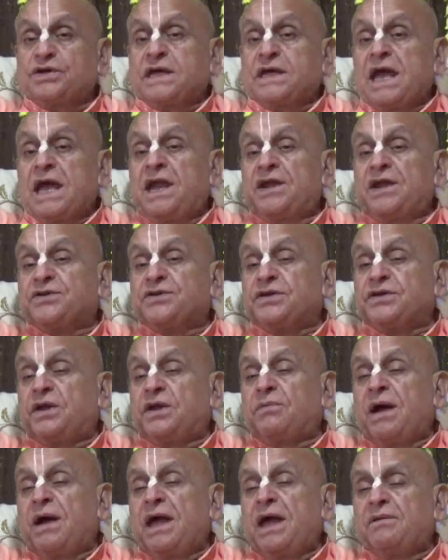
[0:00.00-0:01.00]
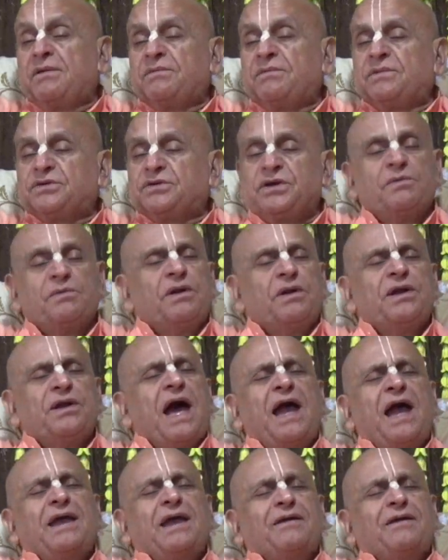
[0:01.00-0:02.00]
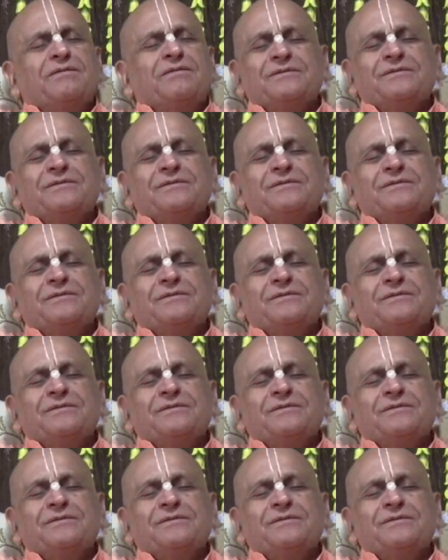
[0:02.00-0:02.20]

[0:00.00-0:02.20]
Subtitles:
cannot survive, she will die